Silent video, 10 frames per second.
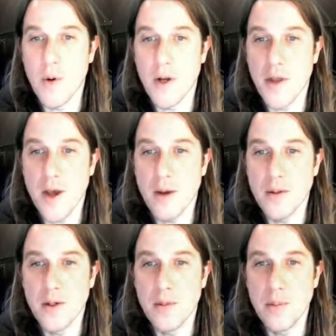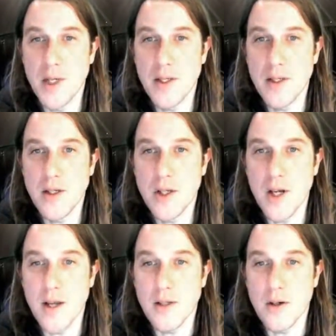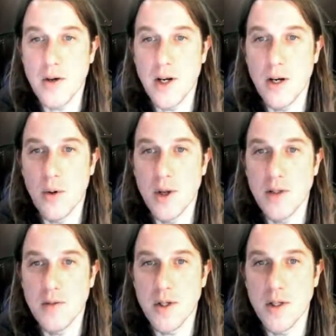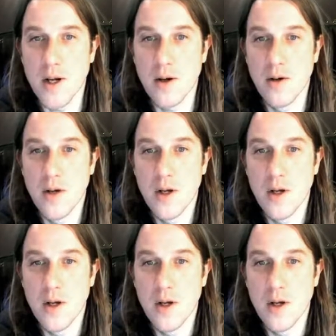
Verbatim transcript: thousand P C G S graded coins for sale.